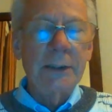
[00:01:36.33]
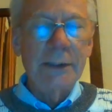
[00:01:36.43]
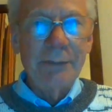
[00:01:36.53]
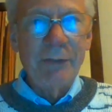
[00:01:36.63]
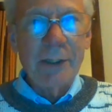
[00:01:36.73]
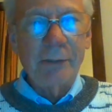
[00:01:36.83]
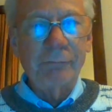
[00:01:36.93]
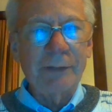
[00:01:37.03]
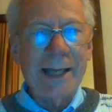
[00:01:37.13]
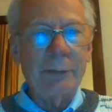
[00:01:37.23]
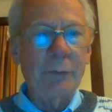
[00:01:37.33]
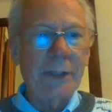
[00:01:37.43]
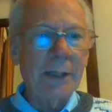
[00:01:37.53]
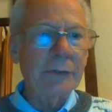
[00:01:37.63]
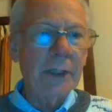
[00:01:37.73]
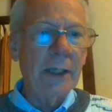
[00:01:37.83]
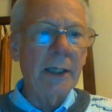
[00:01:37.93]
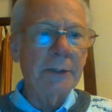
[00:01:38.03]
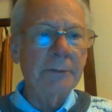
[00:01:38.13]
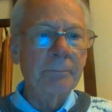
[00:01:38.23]
living in a flat without a
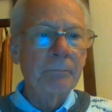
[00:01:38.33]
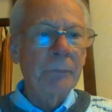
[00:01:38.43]
garden,